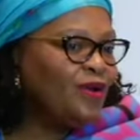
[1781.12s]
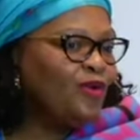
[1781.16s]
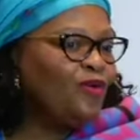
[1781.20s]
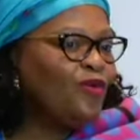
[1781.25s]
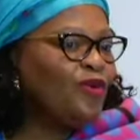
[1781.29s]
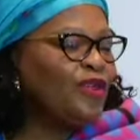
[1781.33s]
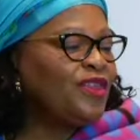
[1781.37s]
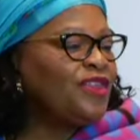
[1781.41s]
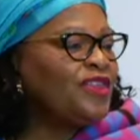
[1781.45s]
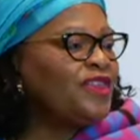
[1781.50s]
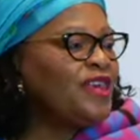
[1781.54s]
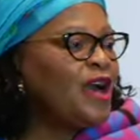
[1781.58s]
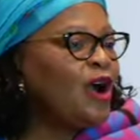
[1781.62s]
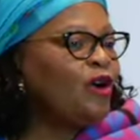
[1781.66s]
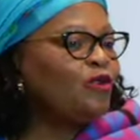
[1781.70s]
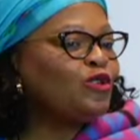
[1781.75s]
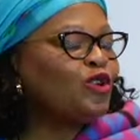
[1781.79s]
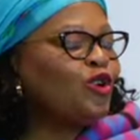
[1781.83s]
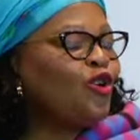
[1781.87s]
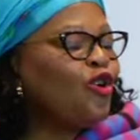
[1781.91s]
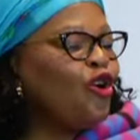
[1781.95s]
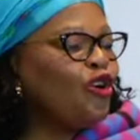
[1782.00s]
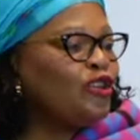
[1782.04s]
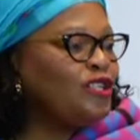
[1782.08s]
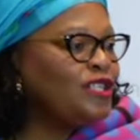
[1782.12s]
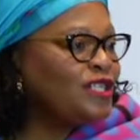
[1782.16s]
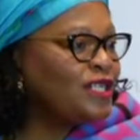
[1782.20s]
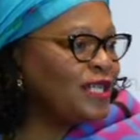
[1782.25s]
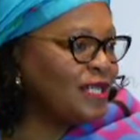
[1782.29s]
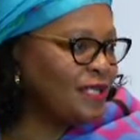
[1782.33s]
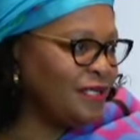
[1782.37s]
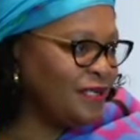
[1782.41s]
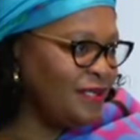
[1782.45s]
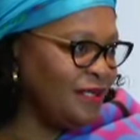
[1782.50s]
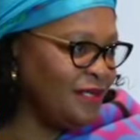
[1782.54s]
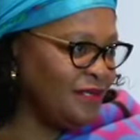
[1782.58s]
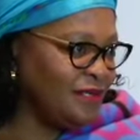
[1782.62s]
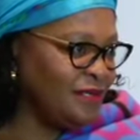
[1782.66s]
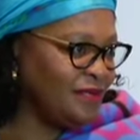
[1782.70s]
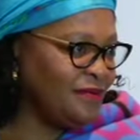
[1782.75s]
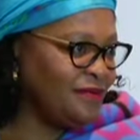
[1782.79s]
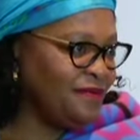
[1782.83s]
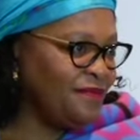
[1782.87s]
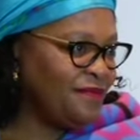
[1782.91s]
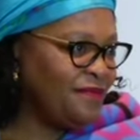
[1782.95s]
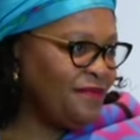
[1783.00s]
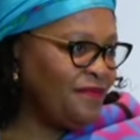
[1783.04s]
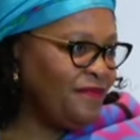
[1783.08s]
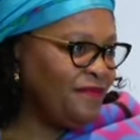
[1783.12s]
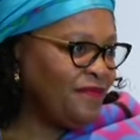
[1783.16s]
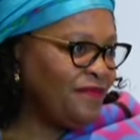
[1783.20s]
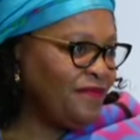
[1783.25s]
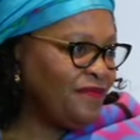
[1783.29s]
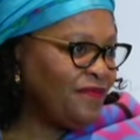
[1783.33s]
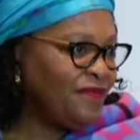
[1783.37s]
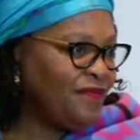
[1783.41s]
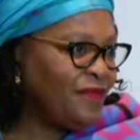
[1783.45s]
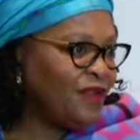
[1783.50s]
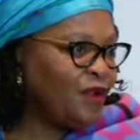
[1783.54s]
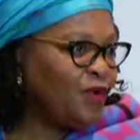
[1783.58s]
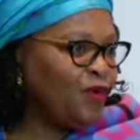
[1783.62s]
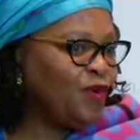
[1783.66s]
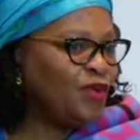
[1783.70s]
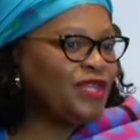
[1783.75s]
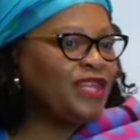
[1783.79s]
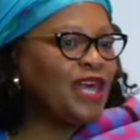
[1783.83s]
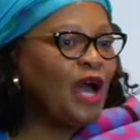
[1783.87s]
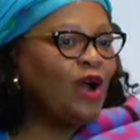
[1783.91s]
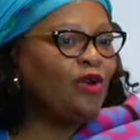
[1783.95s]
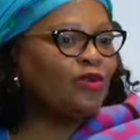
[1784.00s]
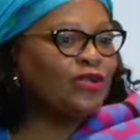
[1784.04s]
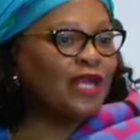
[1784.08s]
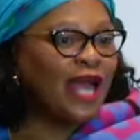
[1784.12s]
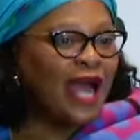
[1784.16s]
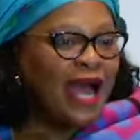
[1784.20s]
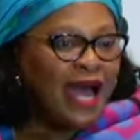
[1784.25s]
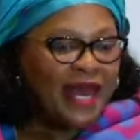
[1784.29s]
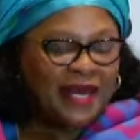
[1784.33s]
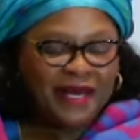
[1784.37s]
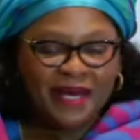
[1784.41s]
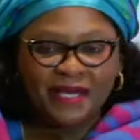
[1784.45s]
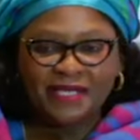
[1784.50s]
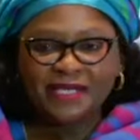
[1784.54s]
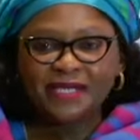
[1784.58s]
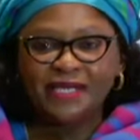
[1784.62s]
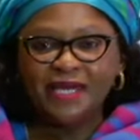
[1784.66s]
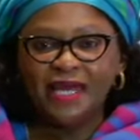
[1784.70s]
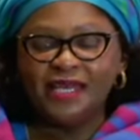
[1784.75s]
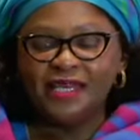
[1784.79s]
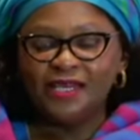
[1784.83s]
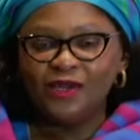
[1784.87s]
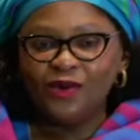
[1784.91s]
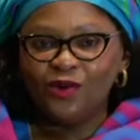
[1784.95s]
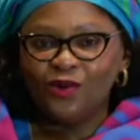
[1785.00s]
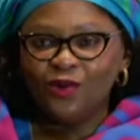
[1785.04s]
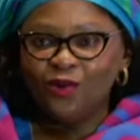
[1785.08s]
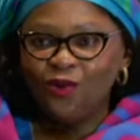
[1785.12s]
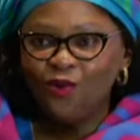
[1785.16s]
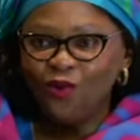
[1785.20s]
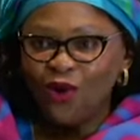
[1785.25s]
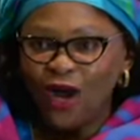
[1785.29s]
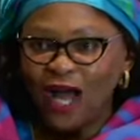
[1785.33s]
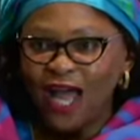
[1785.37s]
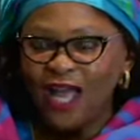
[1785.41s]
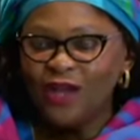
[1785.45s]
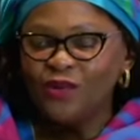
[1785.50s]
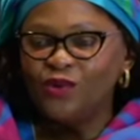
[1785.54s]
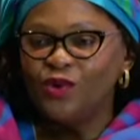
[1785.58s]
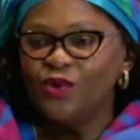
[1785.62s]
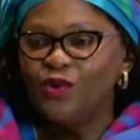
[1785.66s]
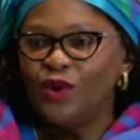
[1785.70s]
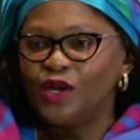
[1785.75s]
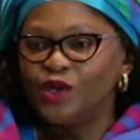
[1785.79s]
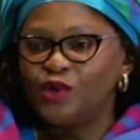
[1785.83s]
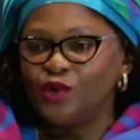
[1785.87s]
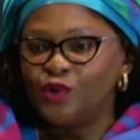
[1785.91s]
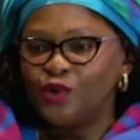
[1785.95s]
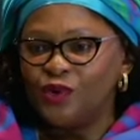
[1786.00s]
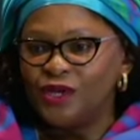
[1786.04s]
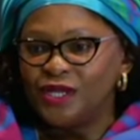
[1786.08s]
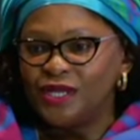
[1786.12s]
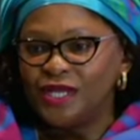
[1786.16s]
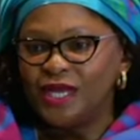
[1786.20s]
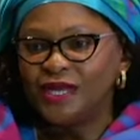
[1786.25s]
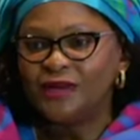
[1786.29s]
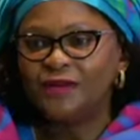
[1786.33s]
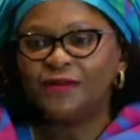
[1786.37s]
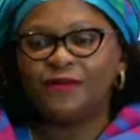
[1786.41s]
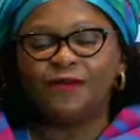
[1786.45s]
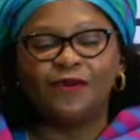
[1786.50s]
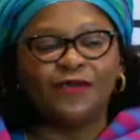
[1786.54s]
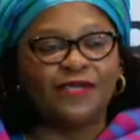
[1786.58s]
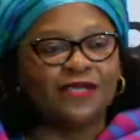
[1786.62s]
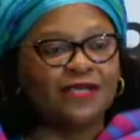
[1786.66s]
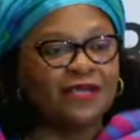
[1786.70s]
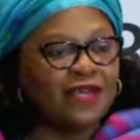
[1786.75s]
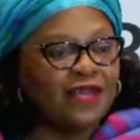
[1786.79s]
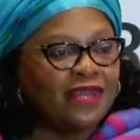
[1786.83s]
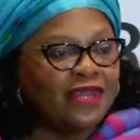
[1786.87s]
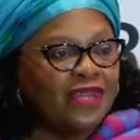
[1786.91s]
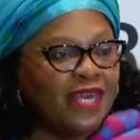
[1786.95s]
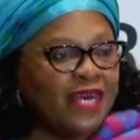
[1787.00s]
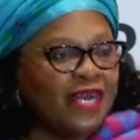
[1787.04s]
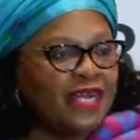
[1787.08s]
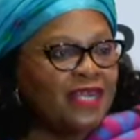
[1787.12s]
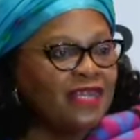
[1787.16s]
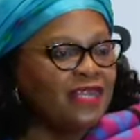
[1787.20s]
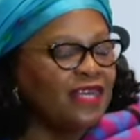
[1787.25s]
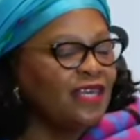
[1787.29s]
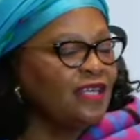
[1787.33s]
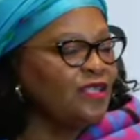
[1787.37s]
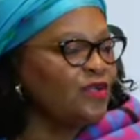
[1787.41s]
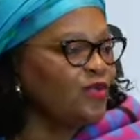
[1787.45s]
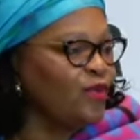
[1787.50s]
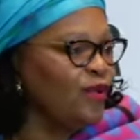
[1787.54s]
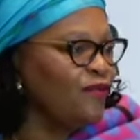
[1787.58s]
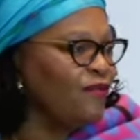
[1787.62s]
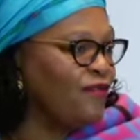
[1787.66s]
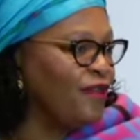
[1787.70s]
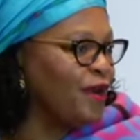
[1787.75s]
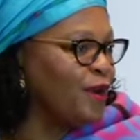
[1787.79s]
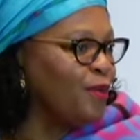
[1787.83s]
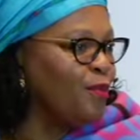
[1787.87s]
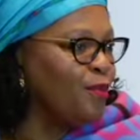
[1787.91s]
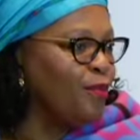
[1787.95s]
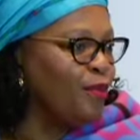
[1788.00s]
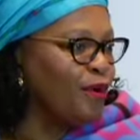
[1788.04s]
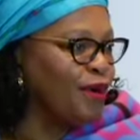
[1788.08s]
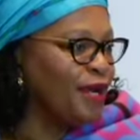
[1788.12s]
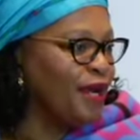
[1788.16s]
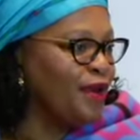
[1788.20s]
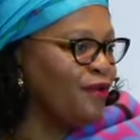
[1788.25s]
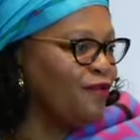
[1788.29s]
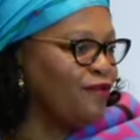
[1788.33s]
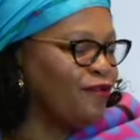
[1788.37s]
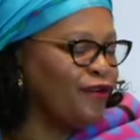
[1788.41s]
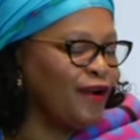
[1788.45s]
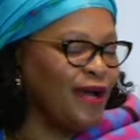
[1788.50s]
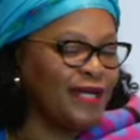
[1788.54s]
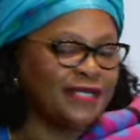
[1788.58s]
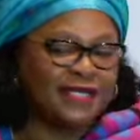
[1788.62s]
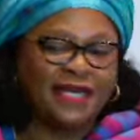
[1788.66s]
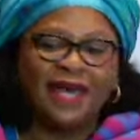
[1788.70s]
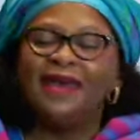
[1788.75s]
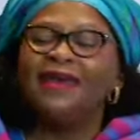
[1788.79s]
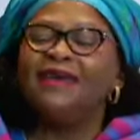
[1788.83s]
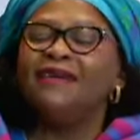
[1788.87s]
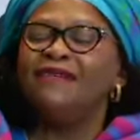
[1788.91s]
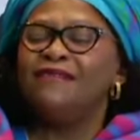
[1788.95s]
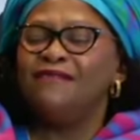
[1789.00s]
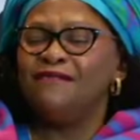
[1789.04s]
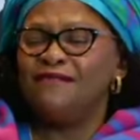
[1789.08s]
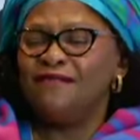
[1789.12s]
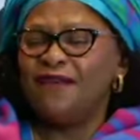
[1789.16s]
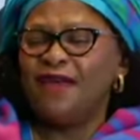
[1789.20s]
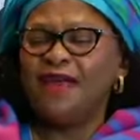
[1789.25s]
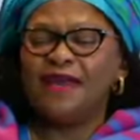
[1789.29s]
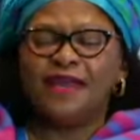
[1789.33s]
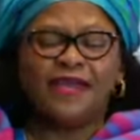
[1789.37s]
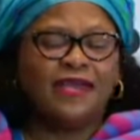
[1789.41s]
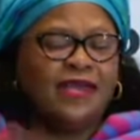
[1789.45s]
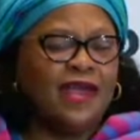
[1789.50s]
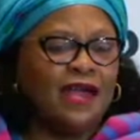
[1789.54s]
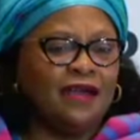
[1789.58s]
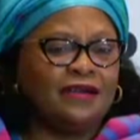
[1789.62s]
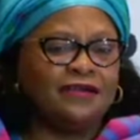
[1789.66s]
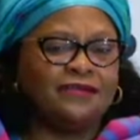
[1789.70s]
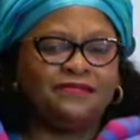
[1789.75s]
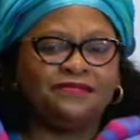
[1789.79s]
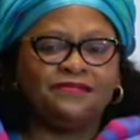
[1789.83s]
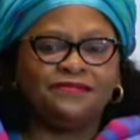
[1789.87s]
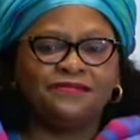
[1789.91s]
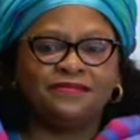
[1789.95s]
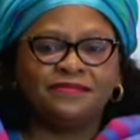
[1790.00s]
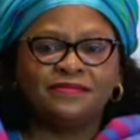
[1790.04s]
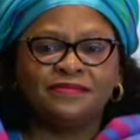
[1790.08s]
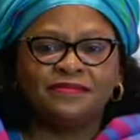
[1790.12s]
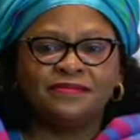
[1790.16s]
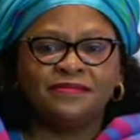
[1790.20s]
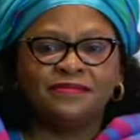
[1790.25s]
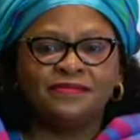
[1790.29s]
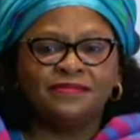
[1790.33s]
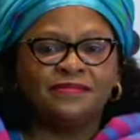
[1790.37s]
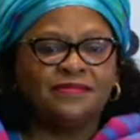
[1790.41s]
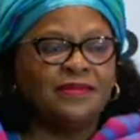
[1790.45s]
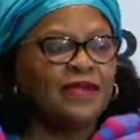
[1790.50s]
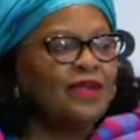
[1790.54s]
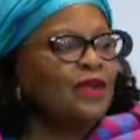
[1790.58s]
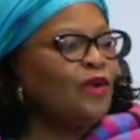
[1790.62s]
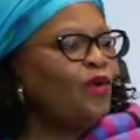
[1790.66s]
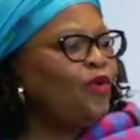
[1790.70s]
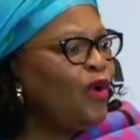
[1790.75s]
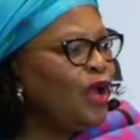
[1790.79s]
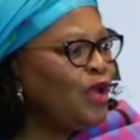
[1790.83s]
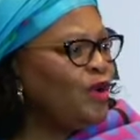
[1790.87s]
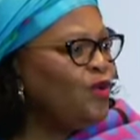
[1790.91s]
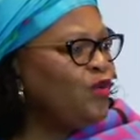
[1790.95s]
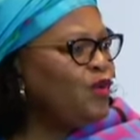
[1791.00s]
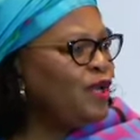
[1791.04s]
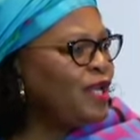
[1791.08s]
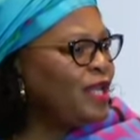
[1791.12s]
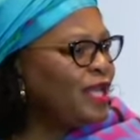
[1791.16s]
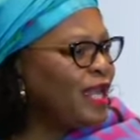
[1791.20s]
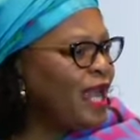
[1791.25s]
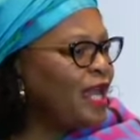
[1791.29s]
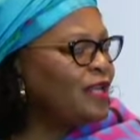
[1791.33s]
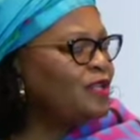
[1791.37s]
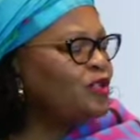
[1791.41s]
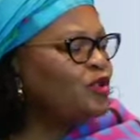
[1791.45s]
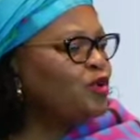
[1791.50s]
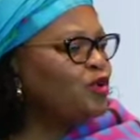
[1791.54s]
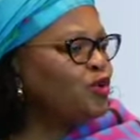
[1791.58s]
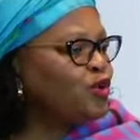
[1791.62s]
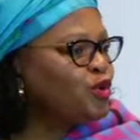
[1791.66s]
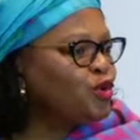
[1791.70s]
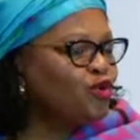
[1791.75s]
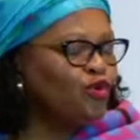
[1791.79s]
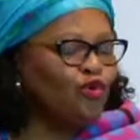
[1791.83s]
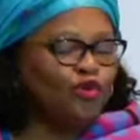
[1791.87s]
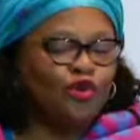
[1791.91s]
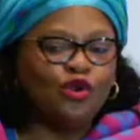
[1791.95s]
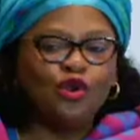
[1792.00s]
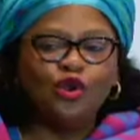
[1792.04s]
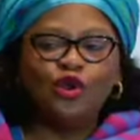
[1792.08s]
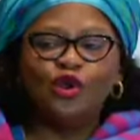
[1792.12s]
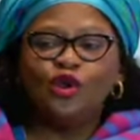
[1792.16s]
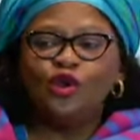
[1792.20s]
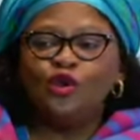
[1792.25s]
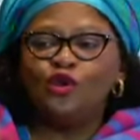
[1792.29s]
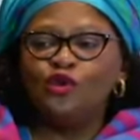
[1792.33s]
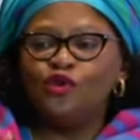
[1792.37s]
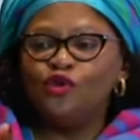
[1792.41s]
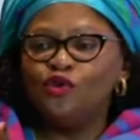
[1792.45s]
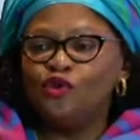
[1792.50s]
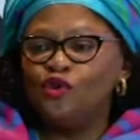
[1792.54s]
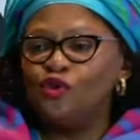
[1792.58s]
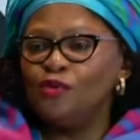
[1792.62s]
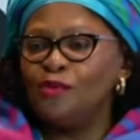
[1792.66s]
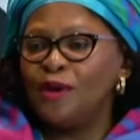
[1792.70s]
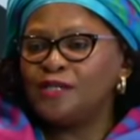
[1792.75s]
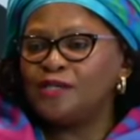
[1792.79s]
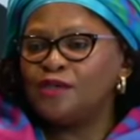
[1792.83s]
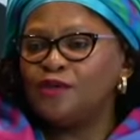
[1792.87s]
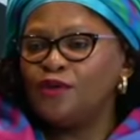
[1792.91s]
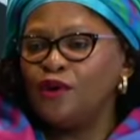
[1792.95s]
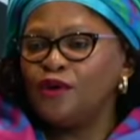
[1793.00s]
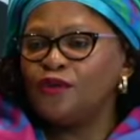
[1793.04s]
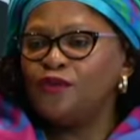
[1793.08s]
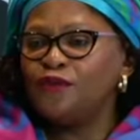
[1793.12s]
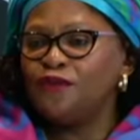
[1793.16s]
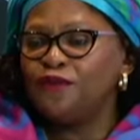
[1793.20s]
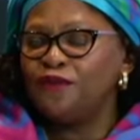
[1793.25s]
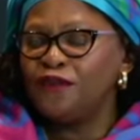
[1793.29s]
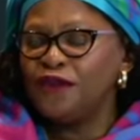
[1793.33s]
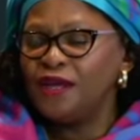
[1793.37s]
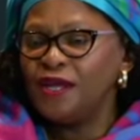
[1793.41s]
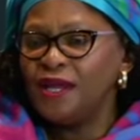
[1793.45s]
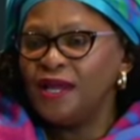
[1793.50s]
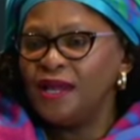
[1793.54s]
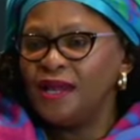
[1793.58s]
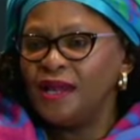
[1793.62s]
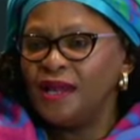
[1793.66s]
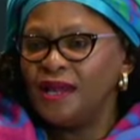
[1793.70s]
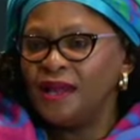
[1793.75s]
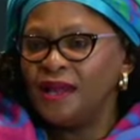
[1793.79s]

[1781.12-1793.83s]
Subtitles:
without consciousness, without understanding why we were doing that. Because three things were very important for us. Very young. When we get to school, you must not feel